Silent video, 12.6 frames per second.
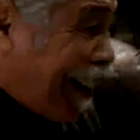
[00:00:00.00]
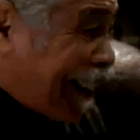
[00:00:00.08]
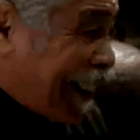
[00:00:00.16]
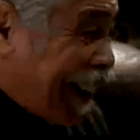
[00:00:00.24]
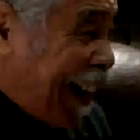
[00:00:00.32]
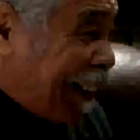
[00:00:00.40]

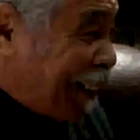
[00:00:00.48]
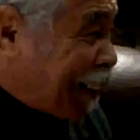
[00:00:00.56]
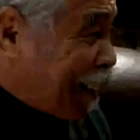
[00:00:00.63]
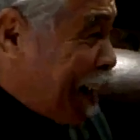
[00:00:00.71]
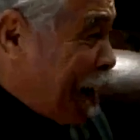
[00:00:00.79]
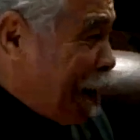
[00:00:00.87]

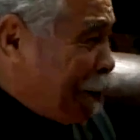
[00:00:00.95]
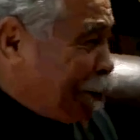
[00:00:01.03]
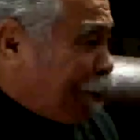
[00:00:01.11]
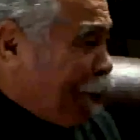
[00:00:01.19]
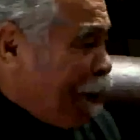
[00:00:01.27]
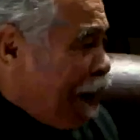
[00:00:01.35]
against our
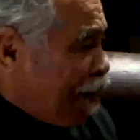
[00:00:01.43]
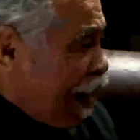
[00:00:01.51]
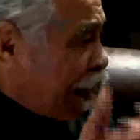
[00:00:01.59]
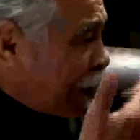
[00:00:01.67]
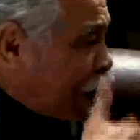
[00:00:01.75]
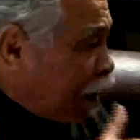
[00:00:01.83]
group.
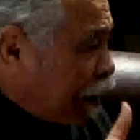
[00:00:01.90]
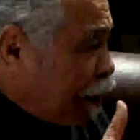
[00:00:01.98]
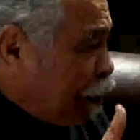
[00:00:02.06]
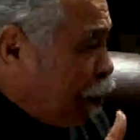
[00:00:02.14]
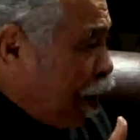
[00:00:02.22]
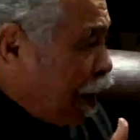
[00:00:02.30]
They took
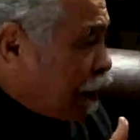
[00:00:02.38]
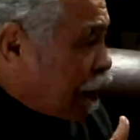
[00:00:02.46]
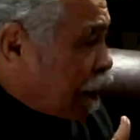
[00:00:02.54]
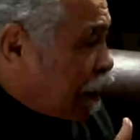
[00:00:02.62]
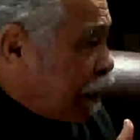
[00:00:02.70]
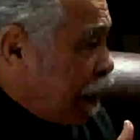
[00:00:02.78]
the work
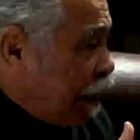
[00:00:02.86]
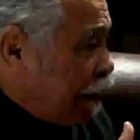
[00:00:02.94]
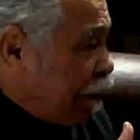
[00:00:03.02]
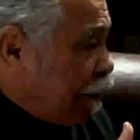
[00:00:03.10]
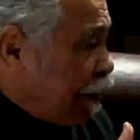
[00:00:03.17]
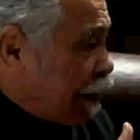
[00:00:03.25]

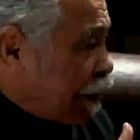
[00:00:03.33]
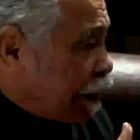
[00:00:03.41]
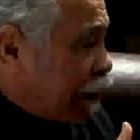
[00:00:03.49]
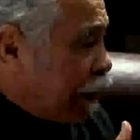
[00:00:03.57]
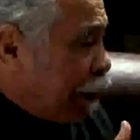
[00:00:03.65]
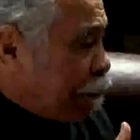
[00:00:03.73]

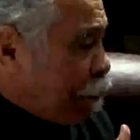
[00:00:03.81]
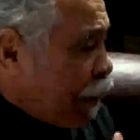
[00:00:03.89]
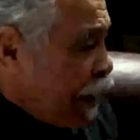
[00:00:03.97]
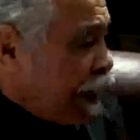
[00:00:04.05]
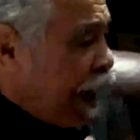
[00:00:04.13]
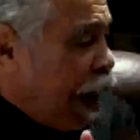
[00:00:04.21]
seriously.
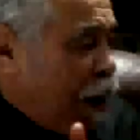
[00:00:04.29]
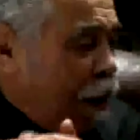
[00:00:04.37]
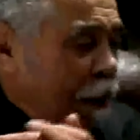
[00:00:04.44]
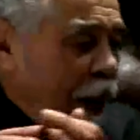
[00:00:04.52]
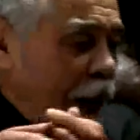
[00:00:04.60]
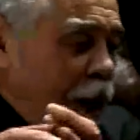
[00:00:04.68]
Now,
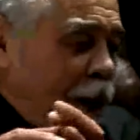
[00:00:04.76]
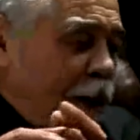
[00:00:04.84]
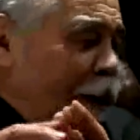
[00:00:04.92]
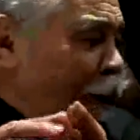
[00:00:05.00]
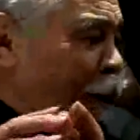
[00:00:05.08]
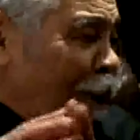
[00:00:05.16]

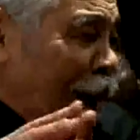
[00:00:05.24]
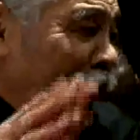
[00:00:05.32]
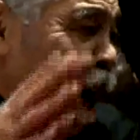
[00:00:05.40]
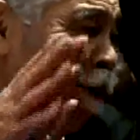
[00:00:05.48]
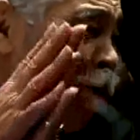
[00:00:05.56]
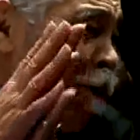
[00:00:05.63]
all I